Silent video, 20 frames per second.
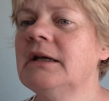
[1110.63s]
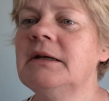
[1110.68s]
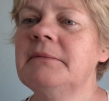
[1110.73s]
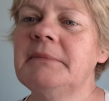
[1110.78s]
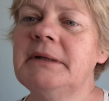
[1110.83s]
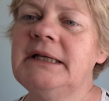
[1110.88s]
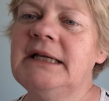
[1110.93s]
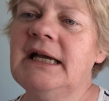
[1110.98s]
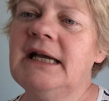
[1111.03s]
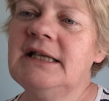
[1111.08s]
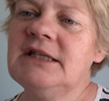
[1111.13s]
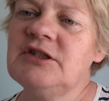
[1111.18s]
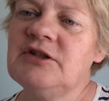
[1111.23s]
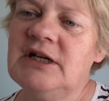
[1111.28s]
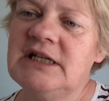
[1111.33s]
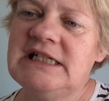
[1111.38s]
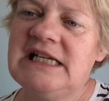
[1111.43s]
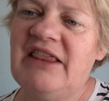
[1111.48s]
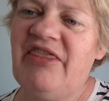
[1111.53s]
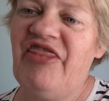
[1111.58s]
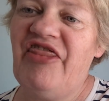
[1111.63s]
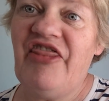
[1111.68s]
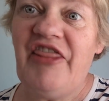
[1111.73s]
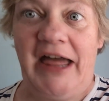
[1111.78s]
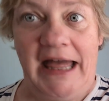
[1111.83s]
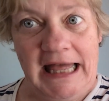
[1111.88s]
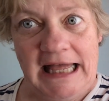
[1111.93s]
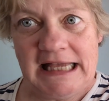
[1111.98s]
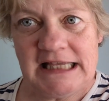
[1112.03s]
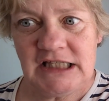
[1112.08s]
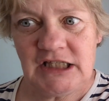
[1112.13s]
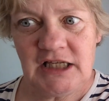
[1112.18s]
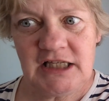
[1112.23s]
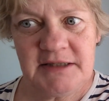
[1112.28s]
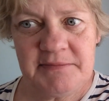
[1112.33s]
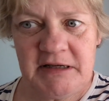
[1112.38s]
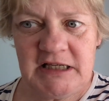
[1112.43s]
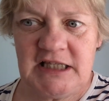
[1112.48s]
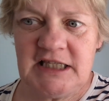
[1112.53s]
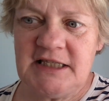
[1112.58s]
But yeah, so I did that. So
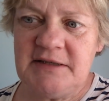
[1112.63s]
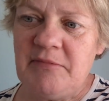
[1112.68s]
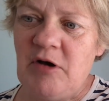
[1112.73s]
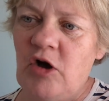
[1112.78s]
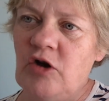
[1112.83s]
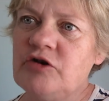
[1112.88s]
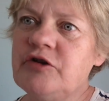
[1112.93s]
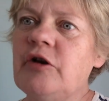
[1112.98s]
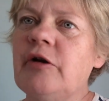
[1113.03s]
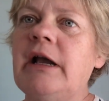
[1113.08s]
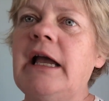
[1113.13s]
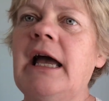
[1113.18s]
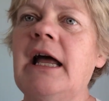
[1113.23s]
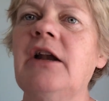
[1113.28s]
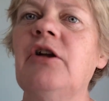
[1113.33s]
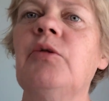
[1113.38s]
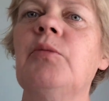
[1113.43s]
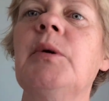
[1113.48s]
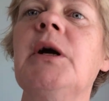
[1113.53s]
that's my small. So I'll carry on